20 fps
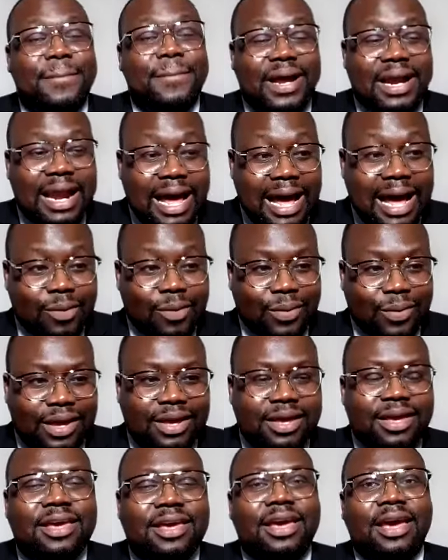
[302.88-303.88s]

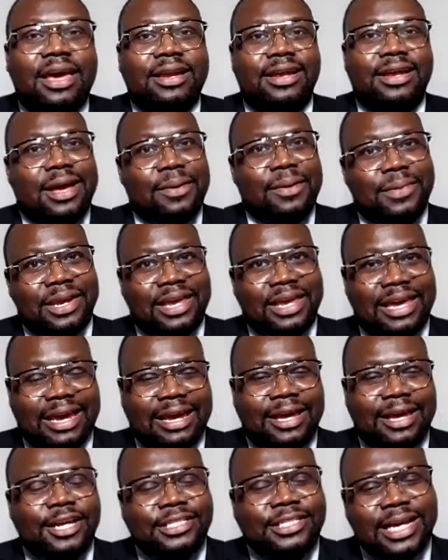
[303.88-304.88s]
Malawi, and coming
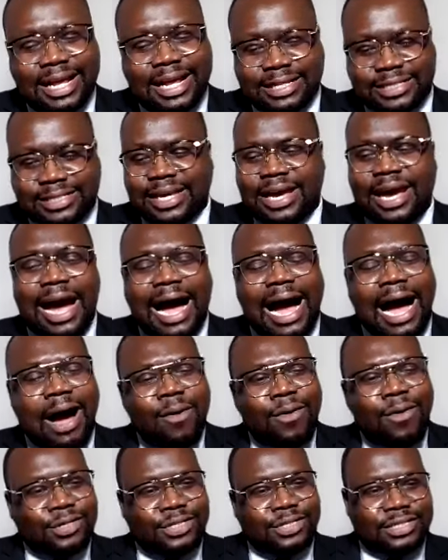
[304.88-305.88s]
here. Tell us,
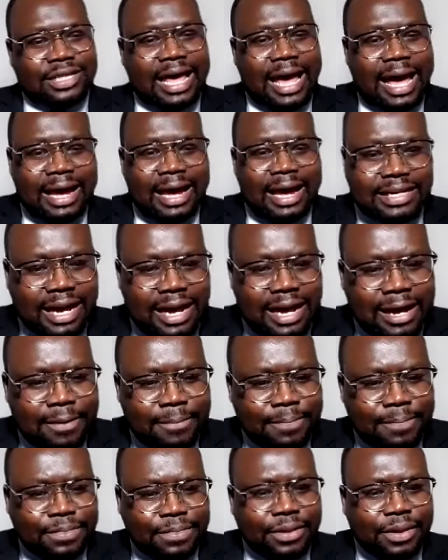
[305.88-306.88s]
how was that?
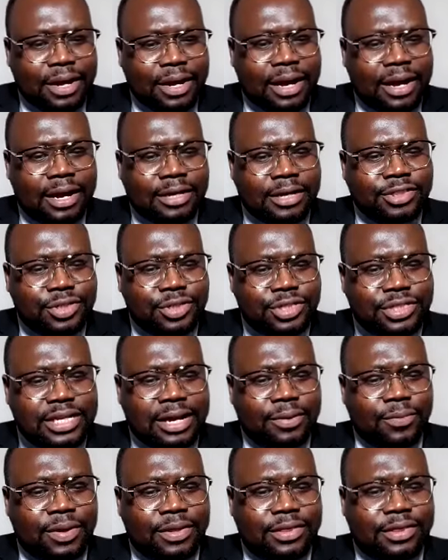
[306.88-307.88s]
I should
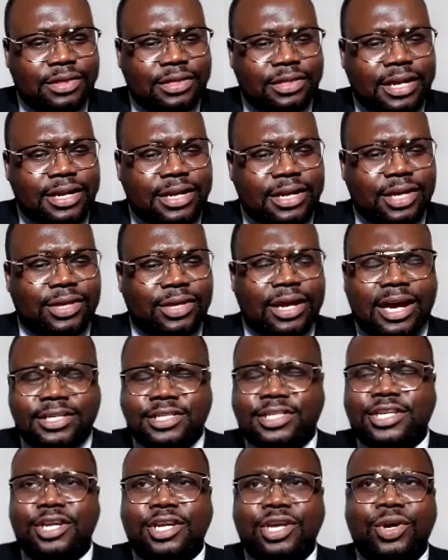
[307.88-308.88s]
start with
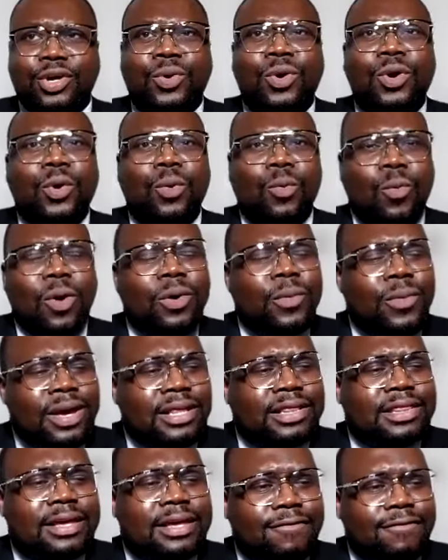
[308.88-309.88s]
asking you, what
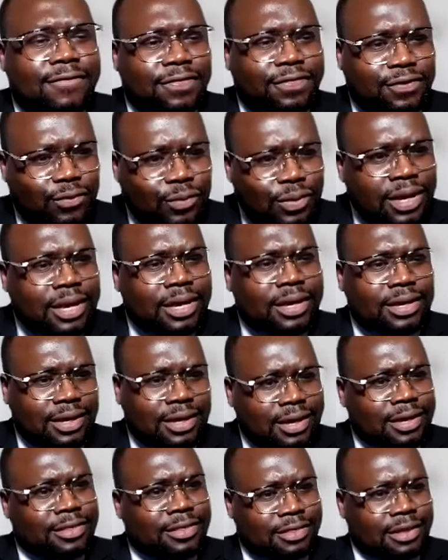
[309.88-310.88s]
were the 3
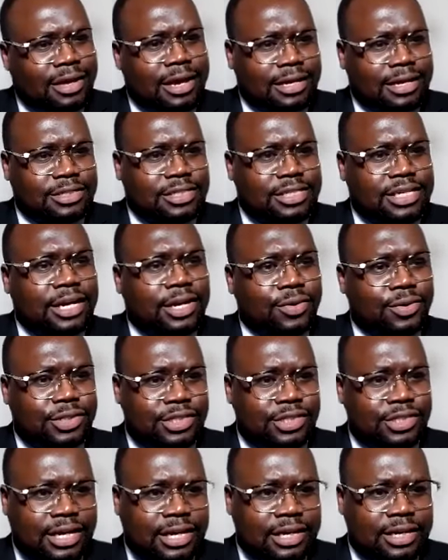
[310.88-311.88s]
key things that you
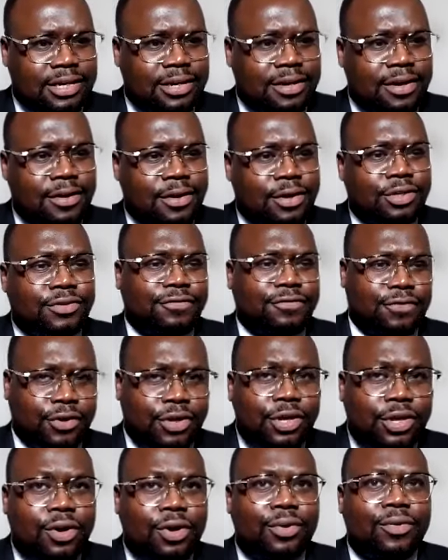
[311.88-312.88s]
did for
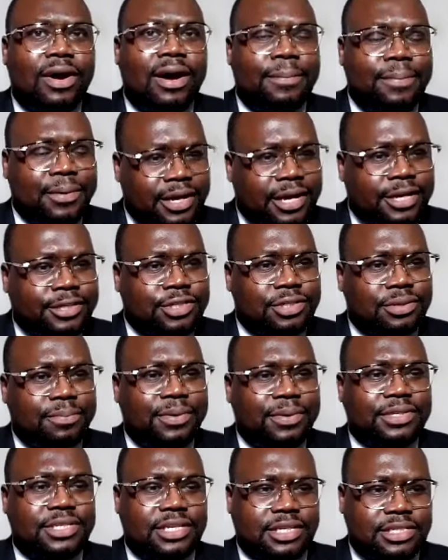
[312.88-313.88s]
your application to
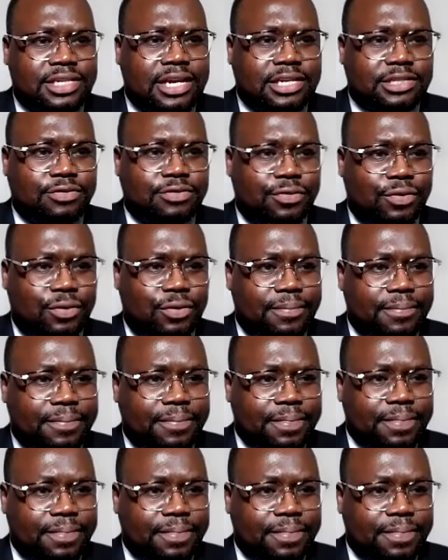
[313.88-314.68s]
be successful?